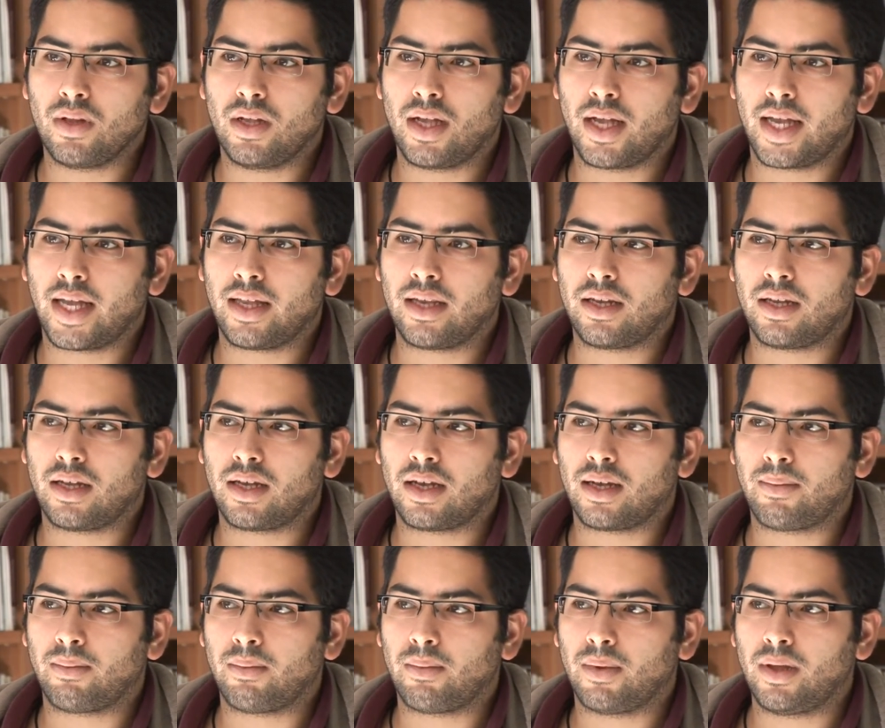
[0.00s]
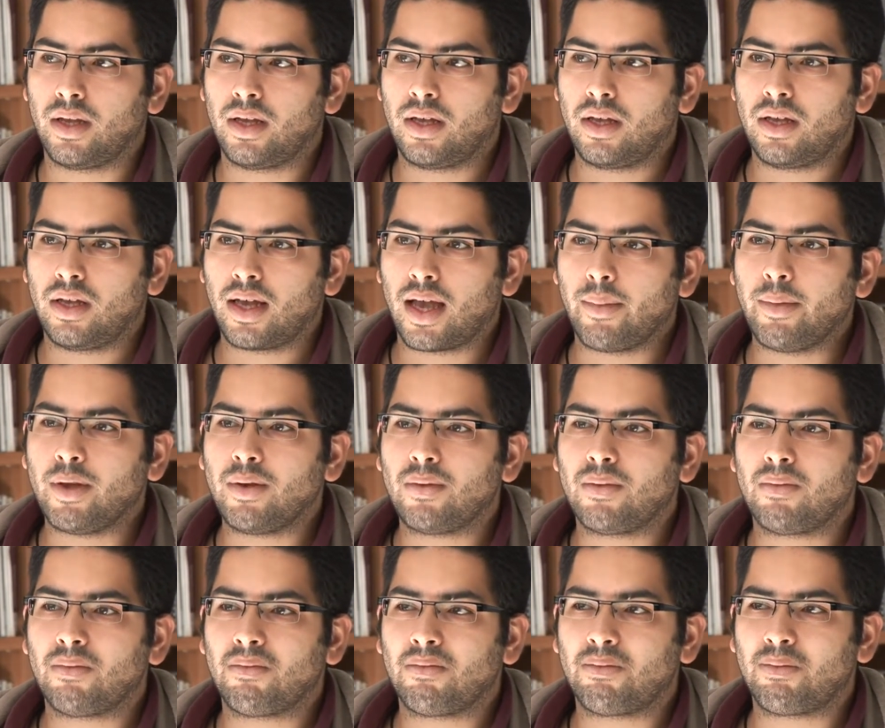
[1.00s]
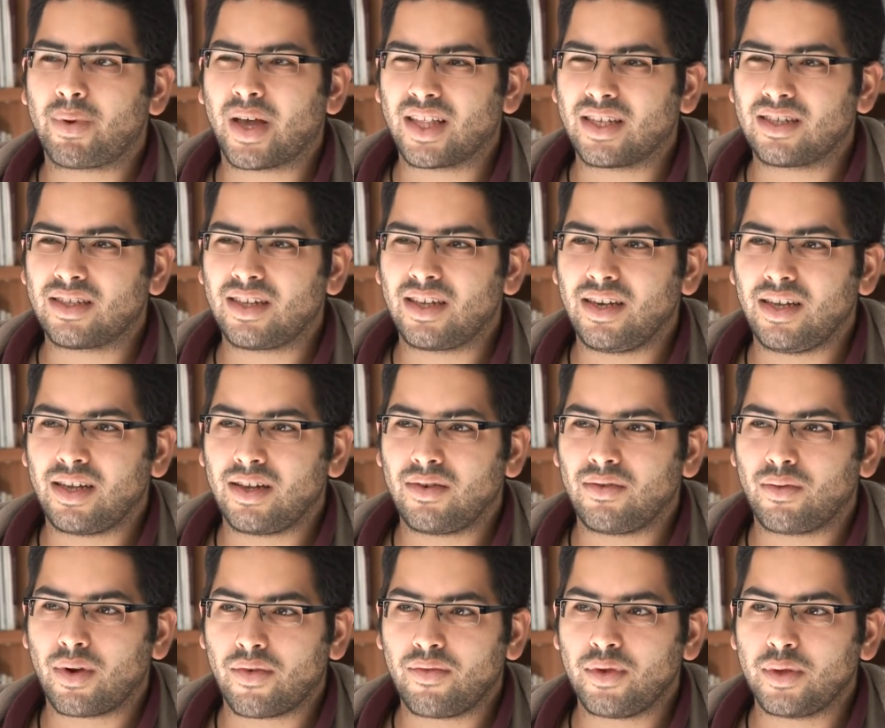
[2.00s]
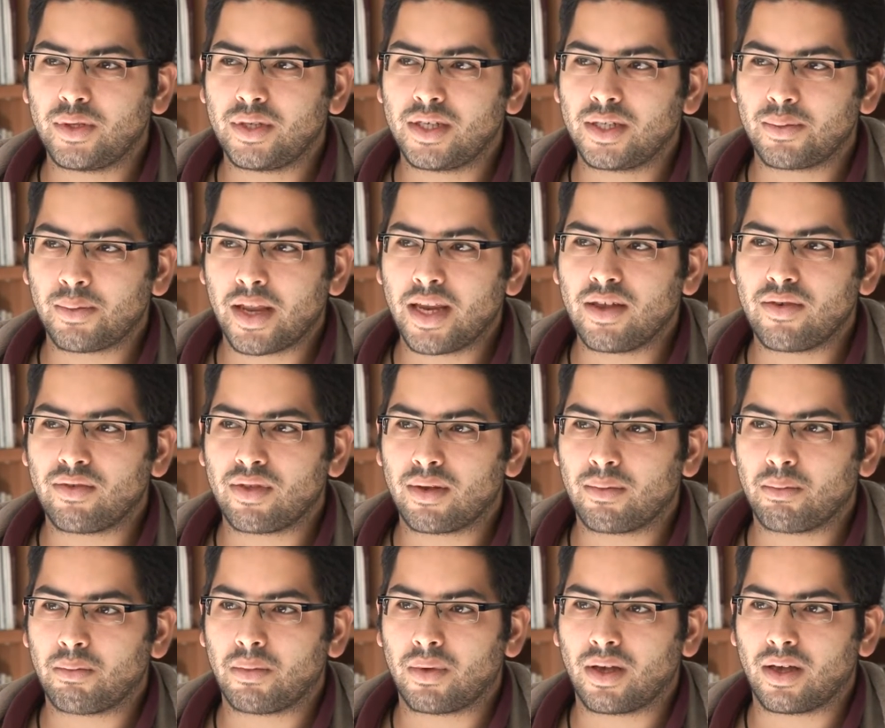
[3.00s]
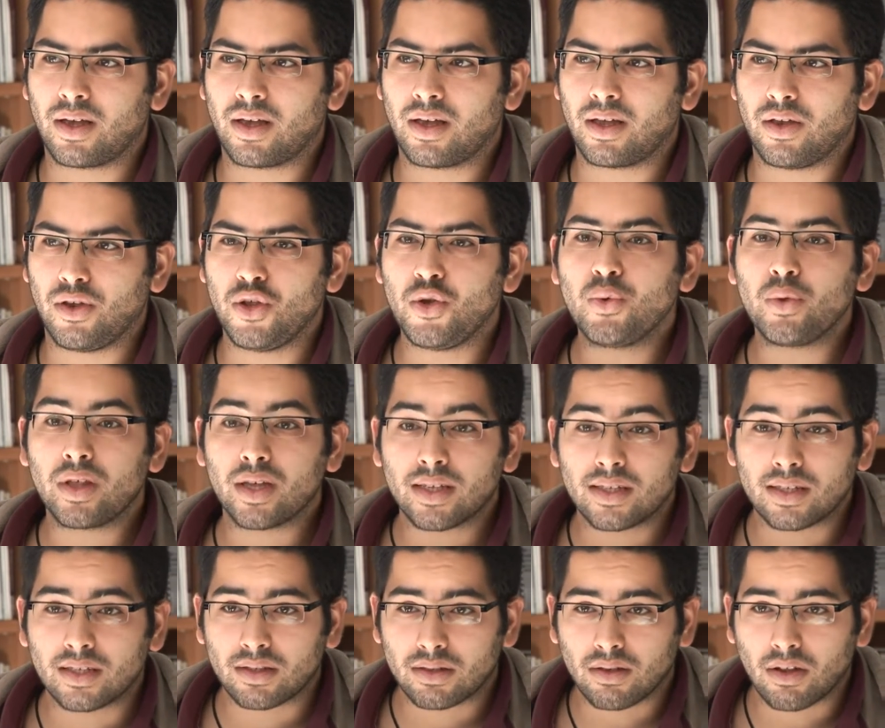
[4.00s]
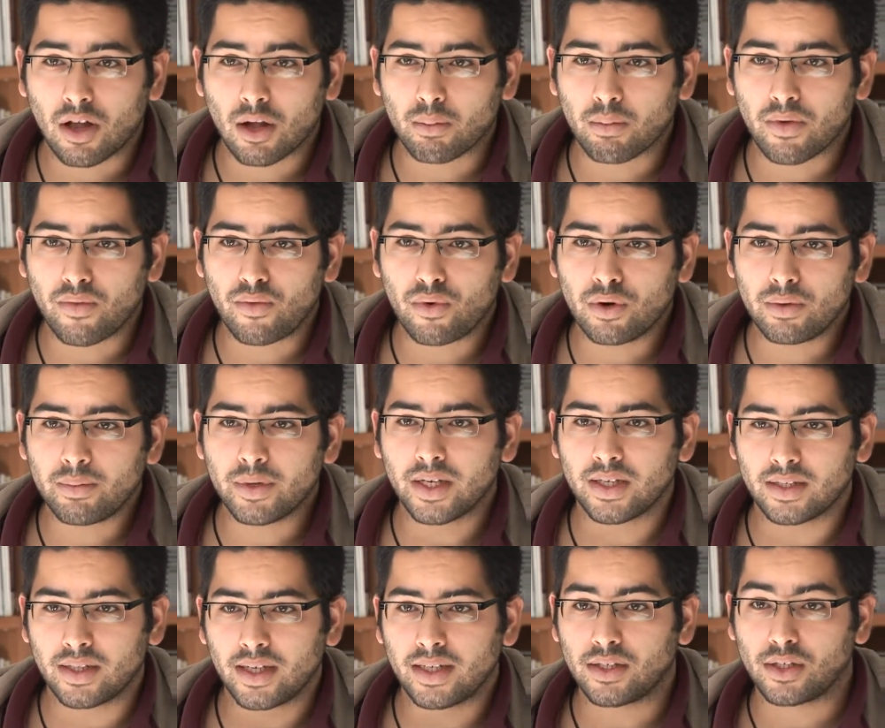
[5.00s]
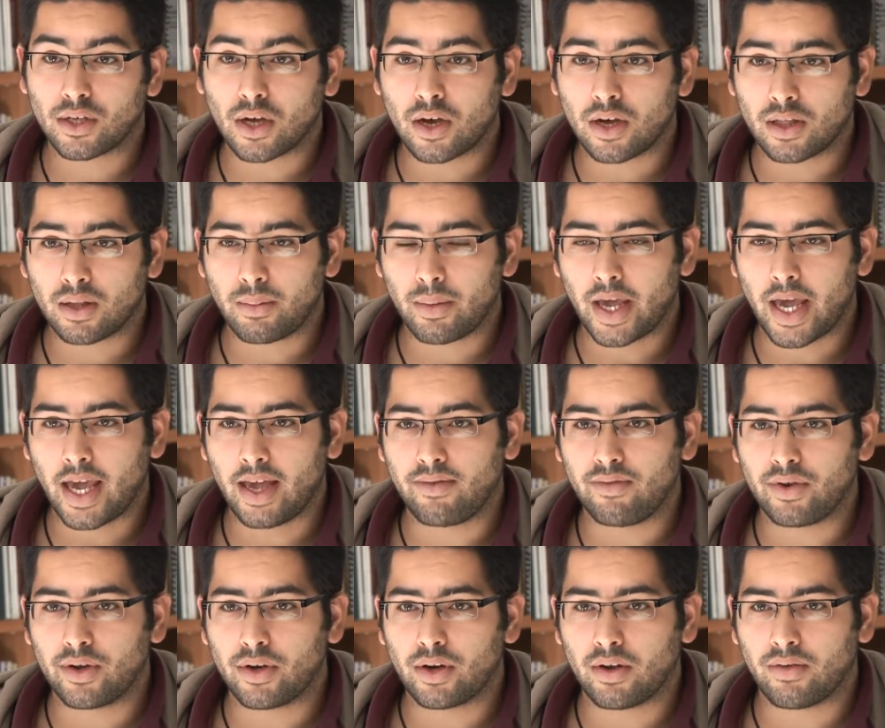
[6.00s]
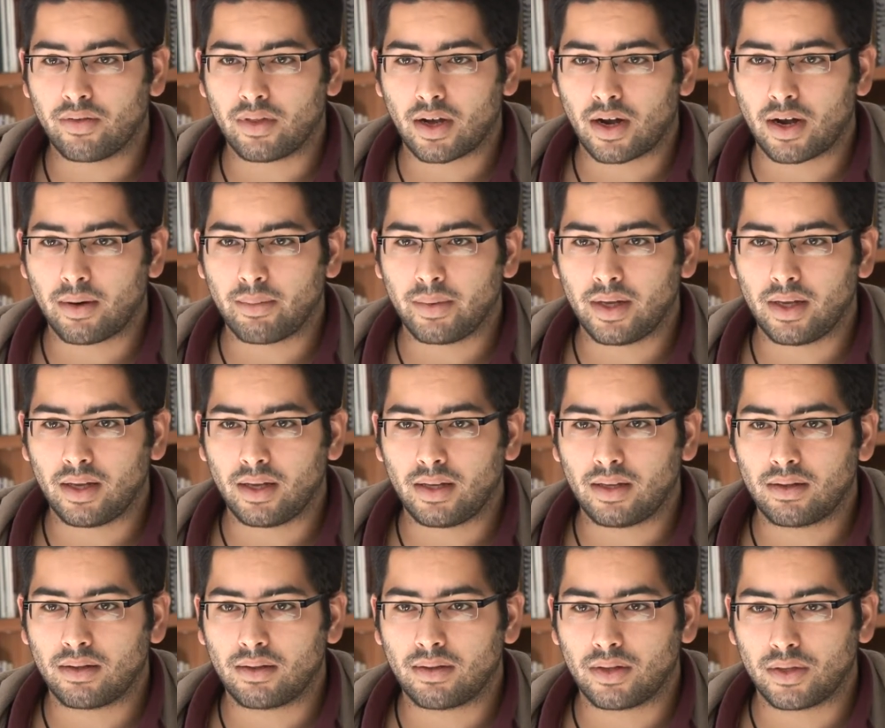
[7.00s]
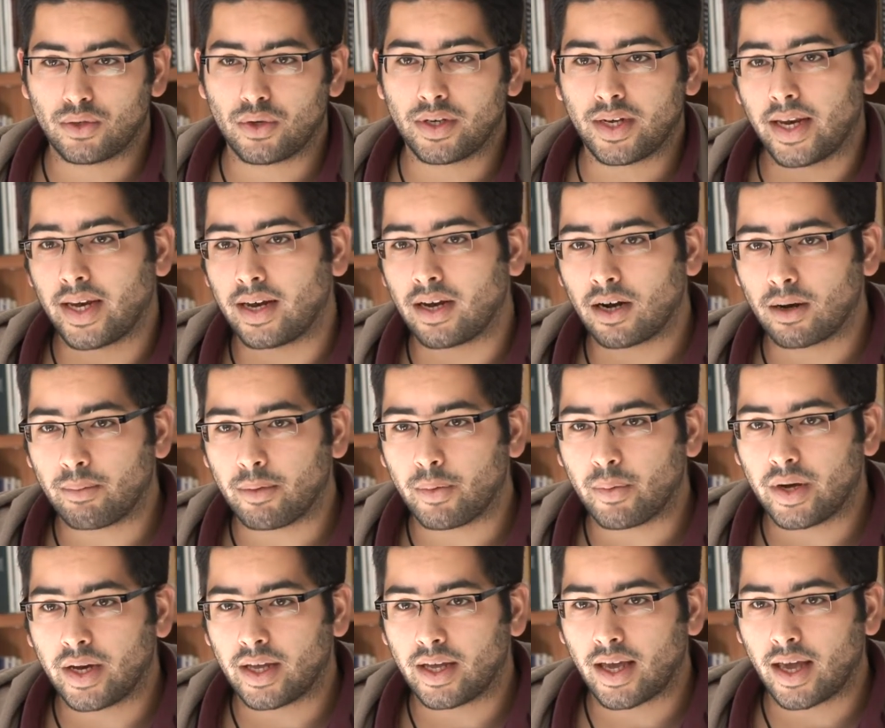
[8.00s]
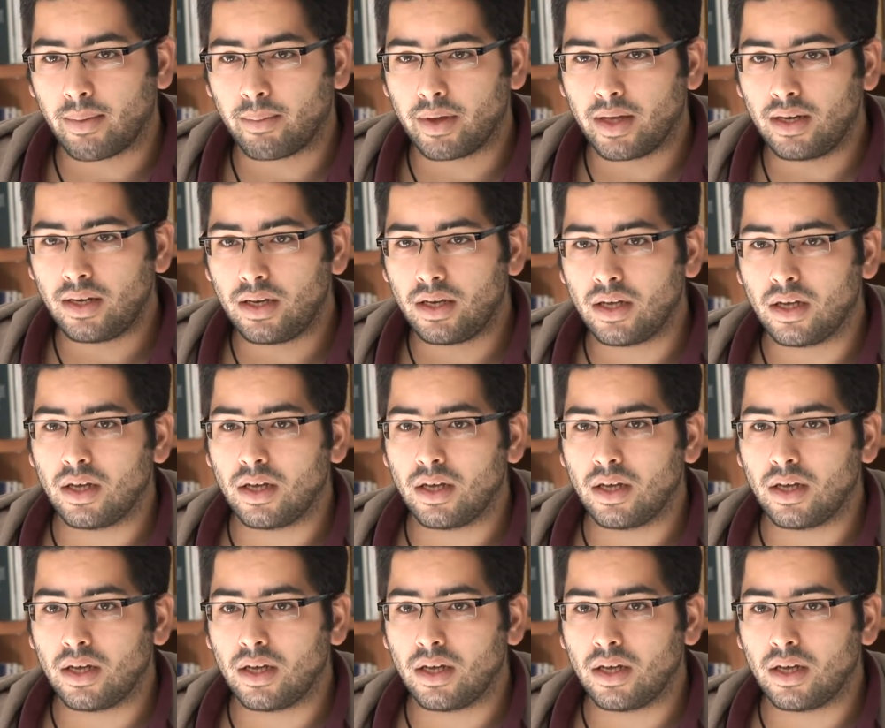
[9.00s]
And I mean, Palestinian refugees, many of them knew this long before because they saw the behavior of the army, the Jordanian army, when it came in.